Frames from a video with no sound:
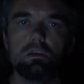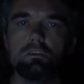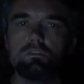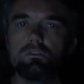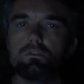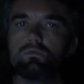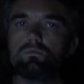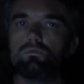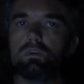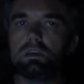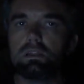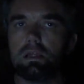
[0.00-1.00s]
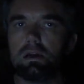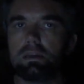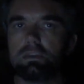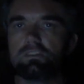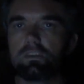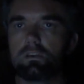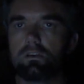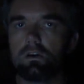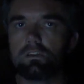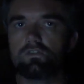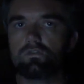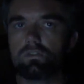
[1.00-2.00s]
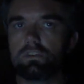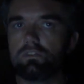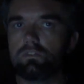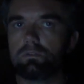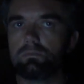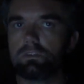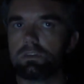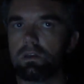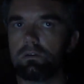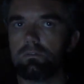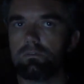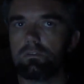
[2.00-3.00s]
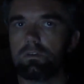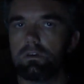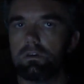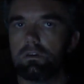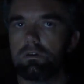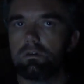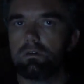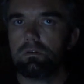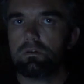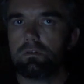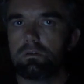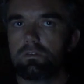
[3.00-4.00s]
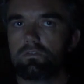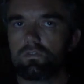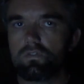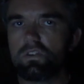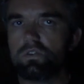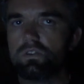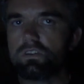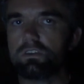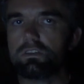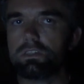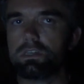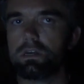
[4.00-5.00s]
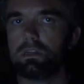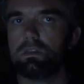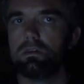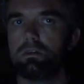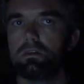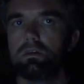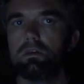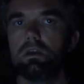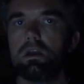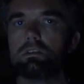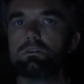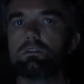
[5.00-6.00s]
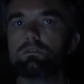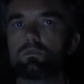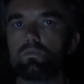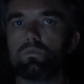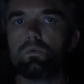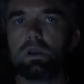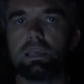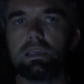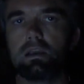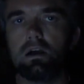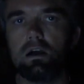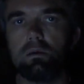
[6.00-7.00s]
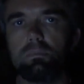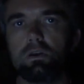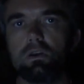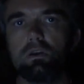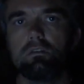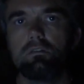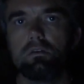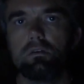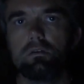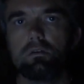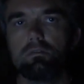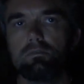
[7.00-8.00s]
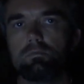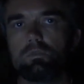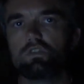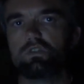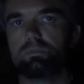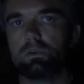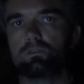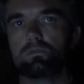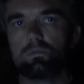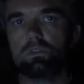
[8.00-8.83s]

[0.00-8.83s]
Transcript: is to realize that God has drawn you to Himself, drawn you to the Son, and you need to wake up from your spiritual